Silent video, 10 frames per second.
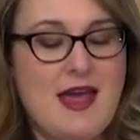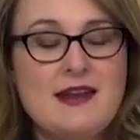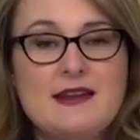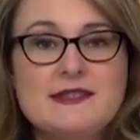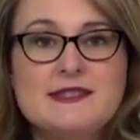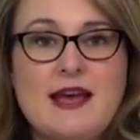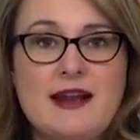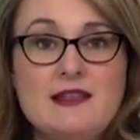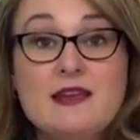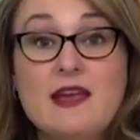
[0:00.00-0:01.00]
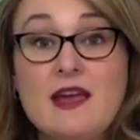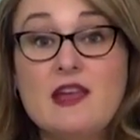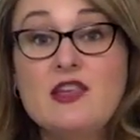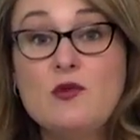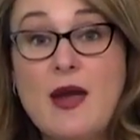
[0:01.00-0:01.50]
And inside of the
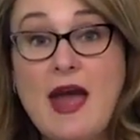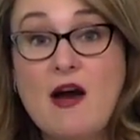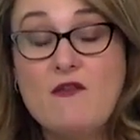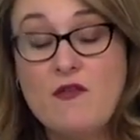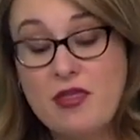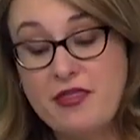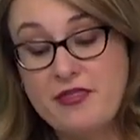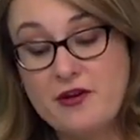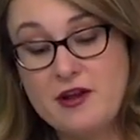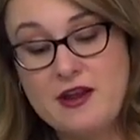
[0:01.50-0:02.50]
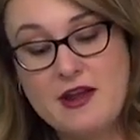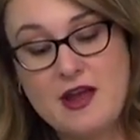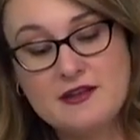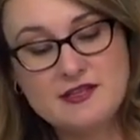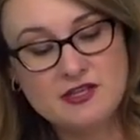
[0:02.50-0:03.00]
kit, you have 30
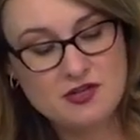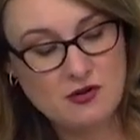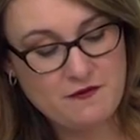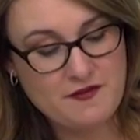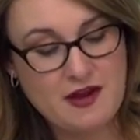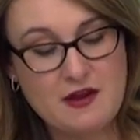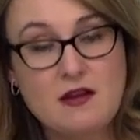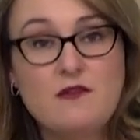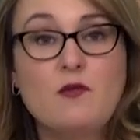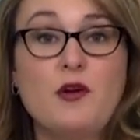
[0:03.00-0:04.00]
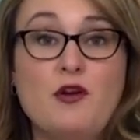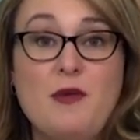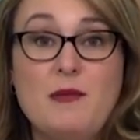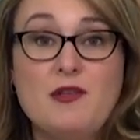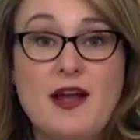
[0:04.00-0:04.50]
additional feet for your
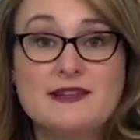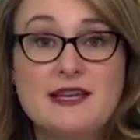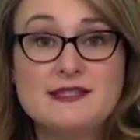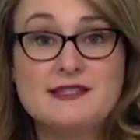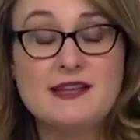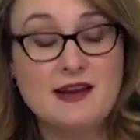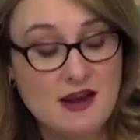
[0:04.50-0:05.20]
Baby Lock Destiny.